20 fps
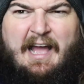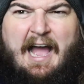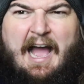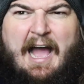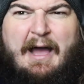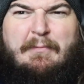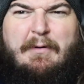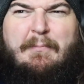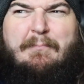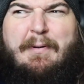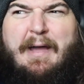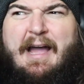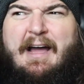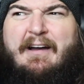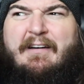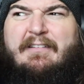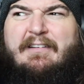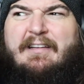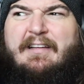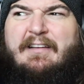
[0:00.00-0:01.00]
I'm
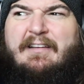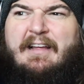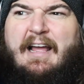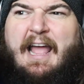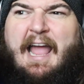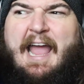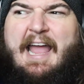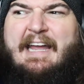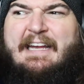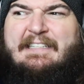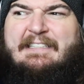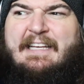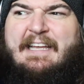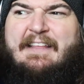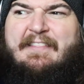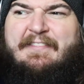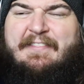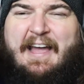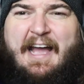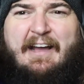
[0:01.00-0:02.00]
about
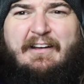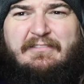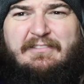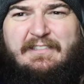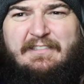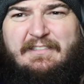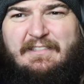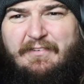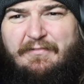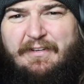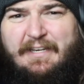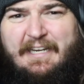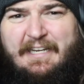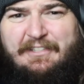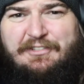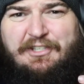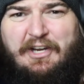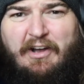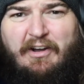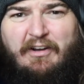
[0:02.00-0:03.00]
18/1000ths of an
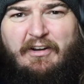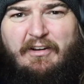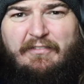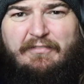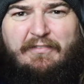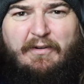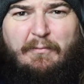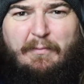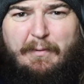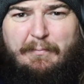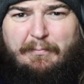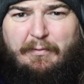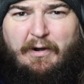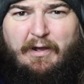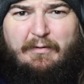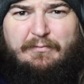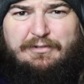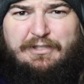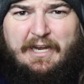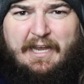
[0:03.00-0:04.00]
inch off on my
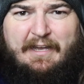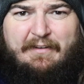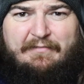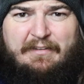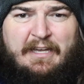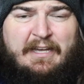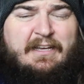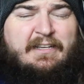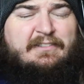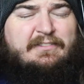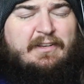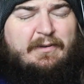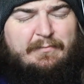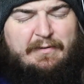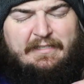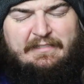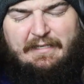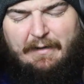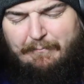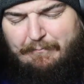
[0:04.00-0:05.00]
prop shaft. So that
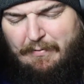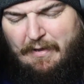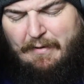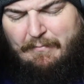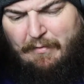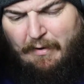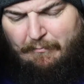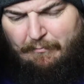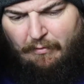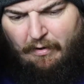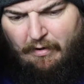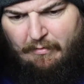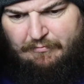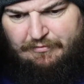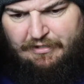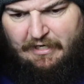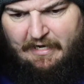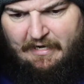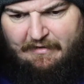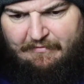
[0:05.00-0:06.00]
means I bent my prop
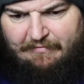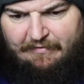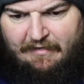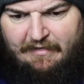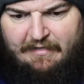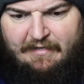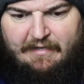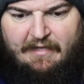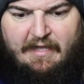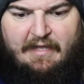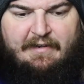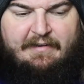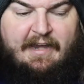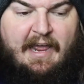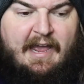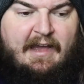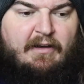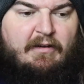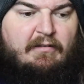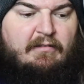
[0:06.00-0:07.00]
shaft.
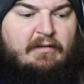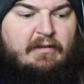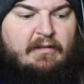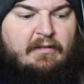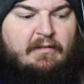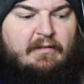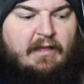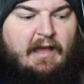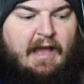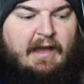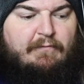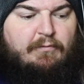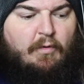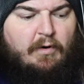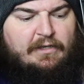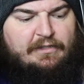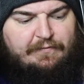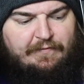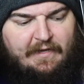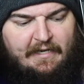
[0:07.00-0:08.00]
Now, I've
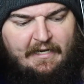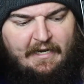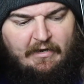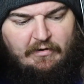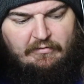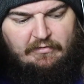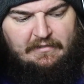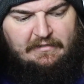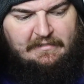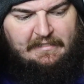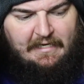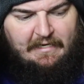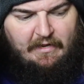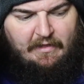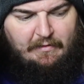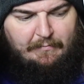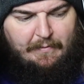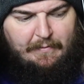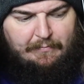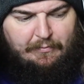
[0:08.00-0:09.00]
watched videos and seen
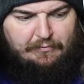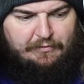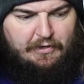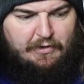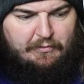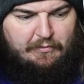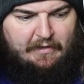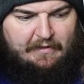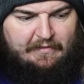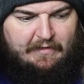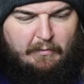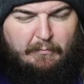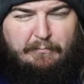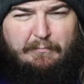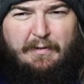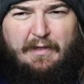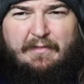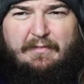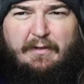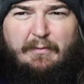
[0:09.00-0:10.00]
other people do it. They'll
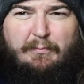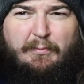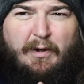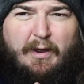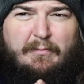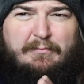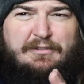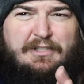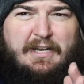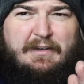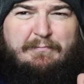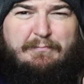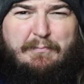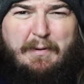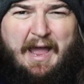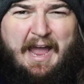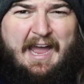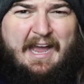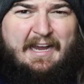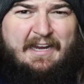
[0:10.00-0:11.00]
bend their prop shaft
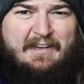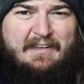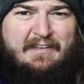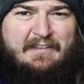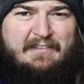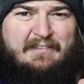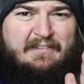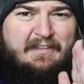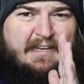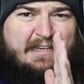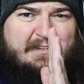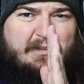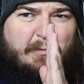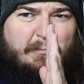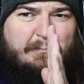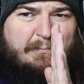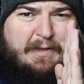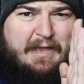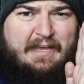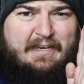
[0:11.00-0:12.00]
back, like they'll
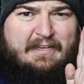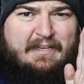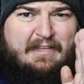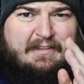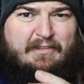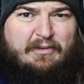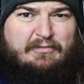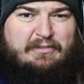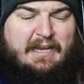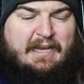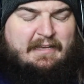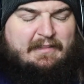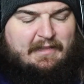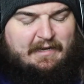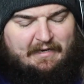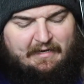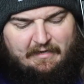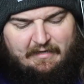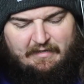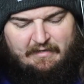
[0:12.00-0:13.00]
bend it. They'll take
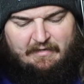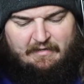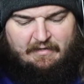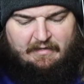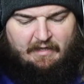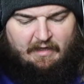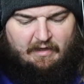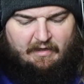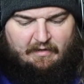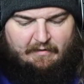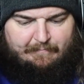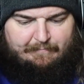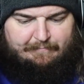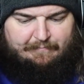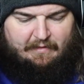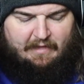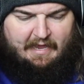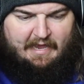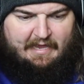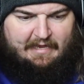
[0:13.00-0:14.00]
like
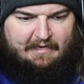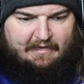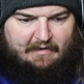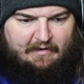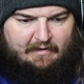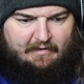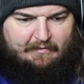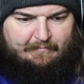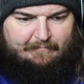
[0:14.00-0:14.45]
a